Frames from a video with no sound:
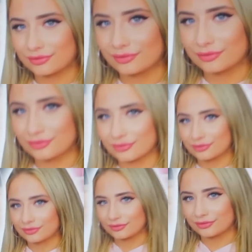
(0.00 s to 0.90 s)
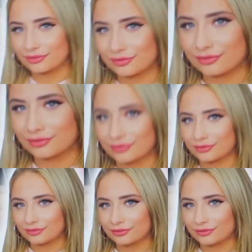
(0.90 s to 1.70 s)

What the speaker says: Woo! Woo!